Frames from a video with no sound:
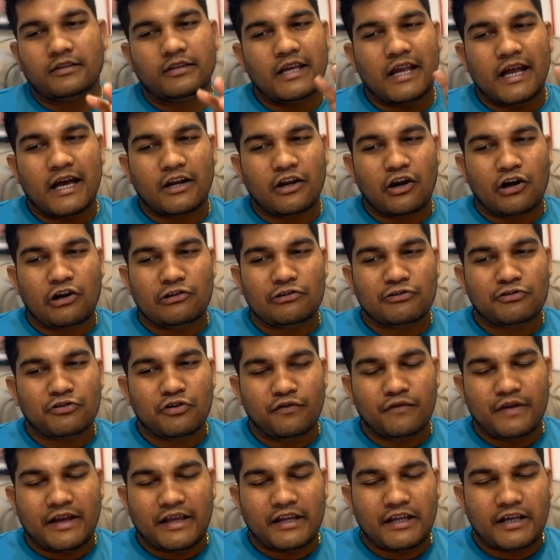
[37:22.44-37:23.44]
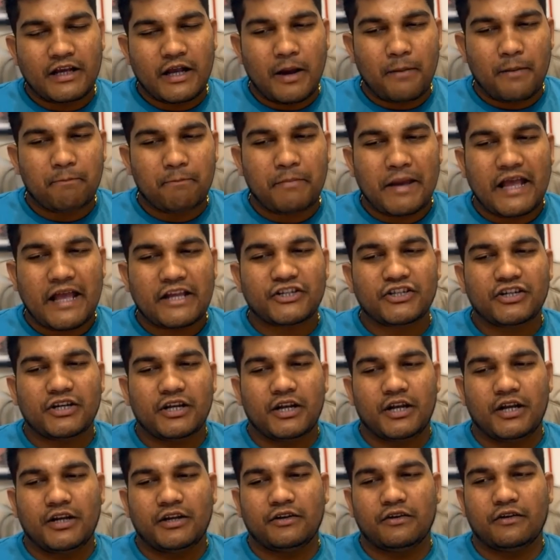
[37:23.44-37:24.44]
They are also very
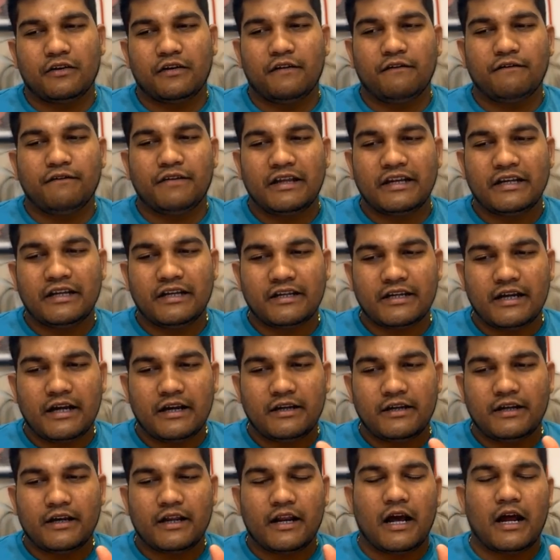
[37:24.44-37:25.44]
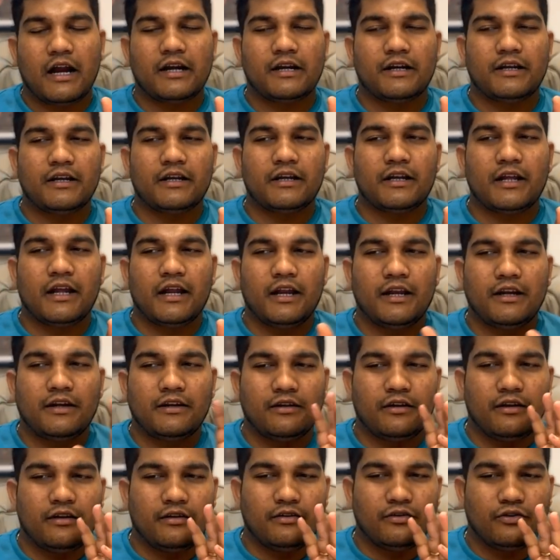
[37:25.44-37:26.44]
compassionate, very tender-hearted,
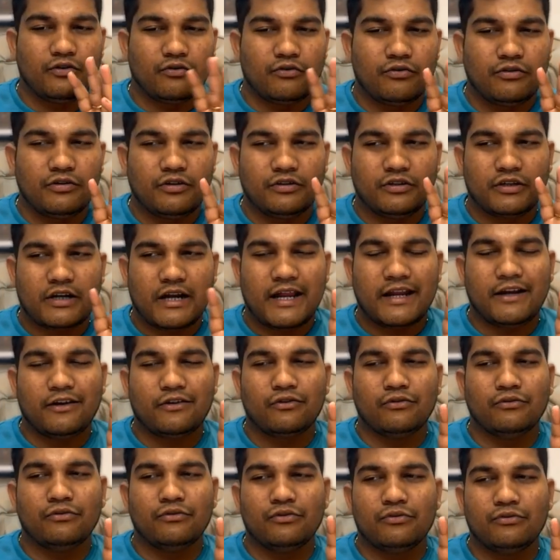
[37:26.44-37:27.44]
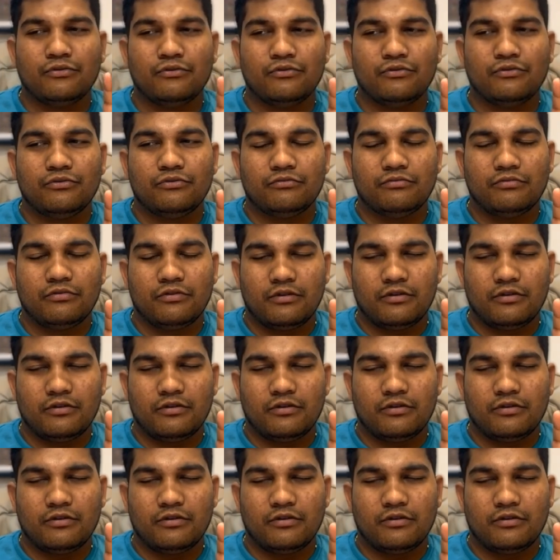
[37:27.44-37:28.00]
and don't try to do,